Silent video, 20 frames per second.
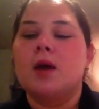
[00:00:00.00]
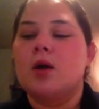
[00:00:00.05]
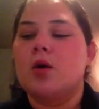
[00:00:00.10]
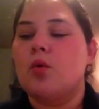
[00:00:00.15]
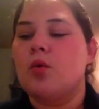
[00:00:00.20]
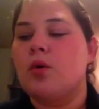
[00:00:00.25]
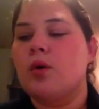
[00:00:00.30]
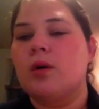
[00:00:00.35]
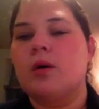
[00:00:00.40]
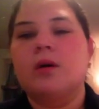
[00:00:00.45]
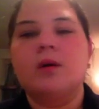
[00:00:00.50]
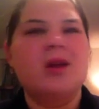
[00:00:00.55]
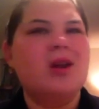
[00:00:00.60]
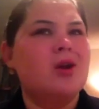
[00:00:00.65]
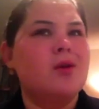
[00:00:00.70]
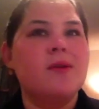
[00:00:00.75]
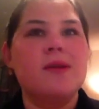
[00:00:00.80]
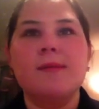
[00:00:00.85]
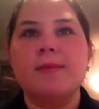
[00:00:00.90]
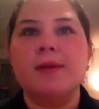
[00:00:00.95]
Or, you
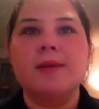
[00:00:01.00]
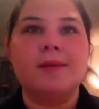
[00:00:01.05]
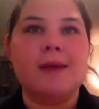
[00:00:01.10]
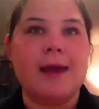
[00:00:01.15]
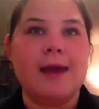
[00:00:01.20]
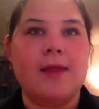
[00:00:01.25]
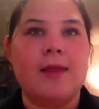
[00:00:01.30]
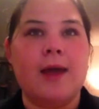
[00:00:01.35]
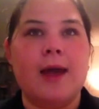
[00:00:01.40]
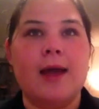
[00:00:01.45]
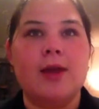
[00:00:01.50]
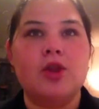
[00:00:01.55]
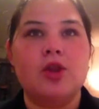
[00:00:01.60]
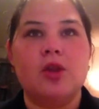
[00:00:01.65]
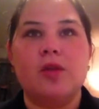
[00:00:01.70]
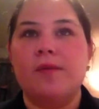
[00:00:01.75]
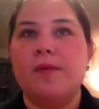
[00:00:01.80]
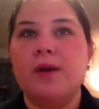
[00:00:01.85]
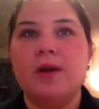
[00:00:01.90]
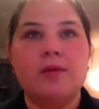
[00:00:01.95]
know, something like that.
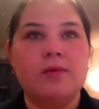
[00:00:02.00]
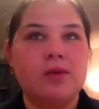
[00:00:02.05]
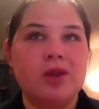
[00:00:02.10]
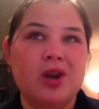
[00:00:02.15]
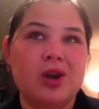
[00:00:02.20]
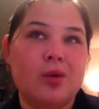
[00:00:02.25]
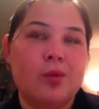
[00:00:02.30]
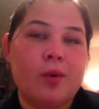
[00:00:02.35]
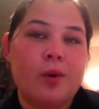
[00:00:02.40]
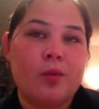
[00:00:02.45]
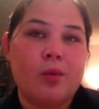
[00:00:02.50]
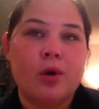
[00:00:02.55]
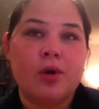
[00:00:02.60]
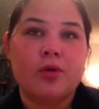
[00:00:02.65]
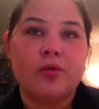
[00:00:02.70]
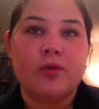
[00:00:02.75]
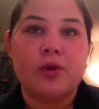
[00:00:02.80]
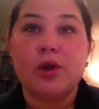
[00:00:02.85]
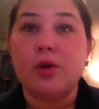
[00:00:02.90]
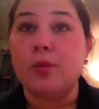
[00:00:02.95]
Just figure, you know, what
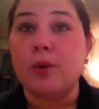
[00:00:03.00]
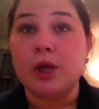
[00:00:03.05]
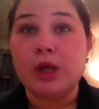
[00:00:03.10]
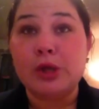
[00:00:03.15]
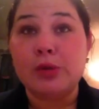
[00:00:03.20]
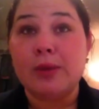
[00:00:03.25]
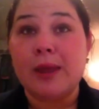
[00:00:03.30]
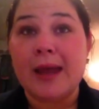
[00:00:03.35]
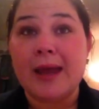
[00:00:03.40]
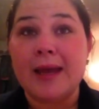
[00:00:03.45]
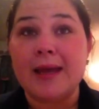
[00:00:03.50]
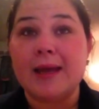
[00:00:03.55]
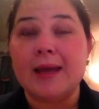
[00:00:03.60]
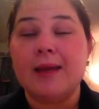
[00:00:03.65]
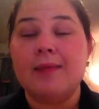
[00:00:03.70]
works for you, what you like.